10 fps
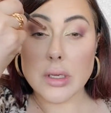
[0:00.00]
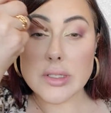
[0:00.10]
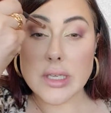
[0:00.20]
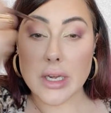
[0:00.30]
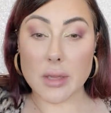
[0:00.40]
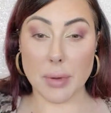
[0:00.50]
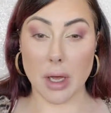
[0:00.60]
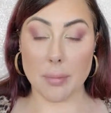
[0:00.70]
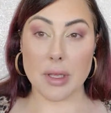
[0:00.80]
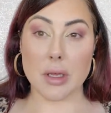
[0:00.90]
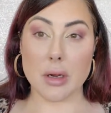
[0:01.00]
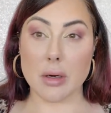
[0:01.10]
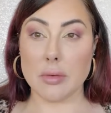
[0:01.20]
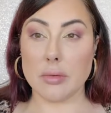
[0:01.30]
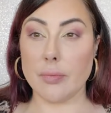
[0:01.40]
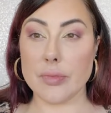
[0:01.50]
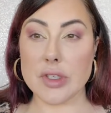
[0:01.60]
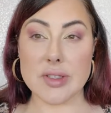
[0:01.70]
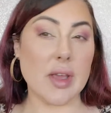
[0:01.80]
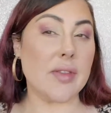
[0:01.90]
tiny pop here,
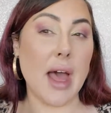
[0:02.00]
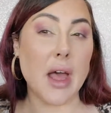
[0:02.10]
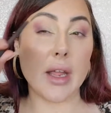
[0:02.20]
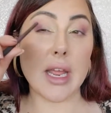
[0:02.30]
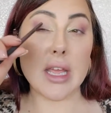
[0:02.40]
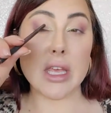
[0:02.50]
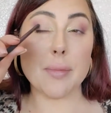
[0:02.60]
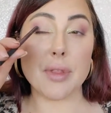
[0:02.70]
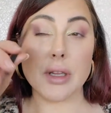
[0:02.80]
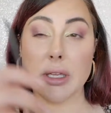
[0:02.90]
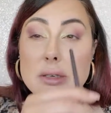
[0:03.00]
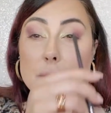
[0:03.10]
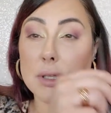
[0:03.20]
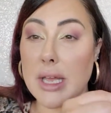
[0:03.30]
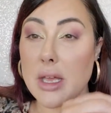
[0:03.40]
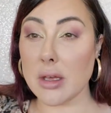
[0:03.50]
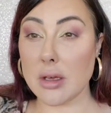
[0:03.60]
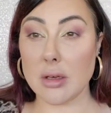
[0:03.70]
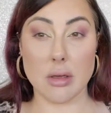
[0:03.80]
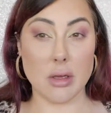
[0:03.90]
just like that. And I keep the lid blank,
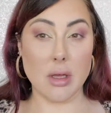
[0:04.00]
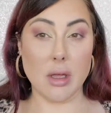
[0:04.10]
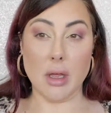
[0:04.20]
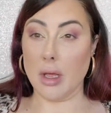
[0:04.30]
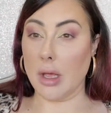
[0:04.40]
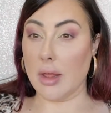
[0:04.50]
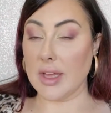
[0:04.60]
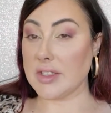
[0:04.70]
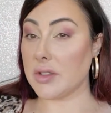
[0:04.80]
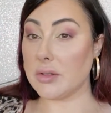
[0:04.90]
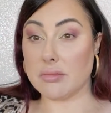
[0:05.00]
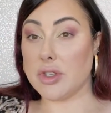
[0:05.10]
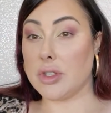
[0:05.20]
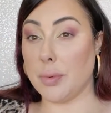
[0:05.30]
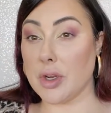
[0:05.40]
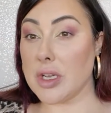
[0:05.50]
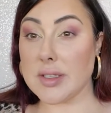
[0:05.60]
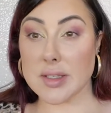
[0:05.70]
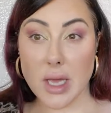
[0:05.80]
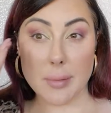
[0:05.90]
and that's super
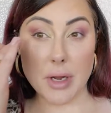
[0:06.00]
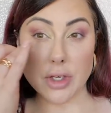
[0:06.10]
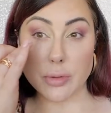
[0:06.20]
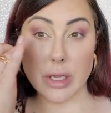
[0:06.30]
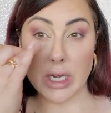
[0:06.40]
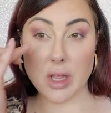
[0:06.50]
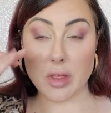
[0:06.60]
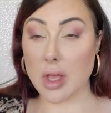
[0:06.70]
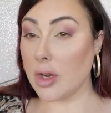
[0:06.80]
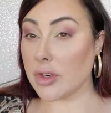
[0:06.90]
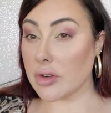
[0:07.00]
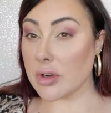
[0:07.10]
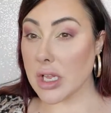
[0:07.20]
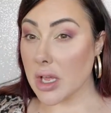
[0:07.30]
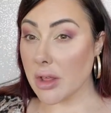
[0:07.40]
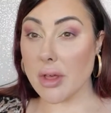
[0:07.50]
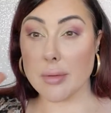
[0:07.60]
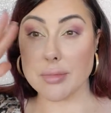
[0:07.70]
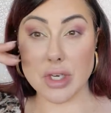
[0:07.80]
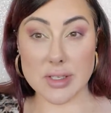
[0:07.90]
easy. I'm not doing anything underneath.
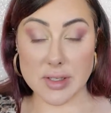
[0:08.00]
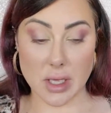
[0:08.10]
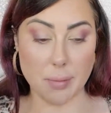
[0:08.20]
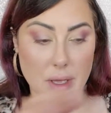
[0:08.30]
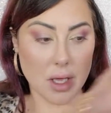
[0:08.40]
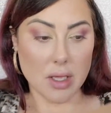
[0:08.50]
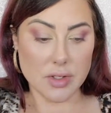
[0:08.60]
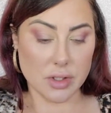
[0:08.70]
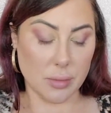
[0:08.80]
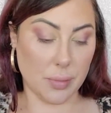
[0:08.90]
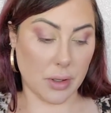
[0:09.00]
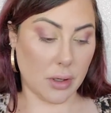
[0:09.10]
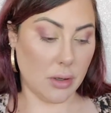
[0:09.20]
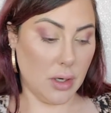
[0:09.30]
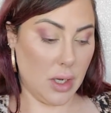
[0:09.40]
I'm just keeping it super,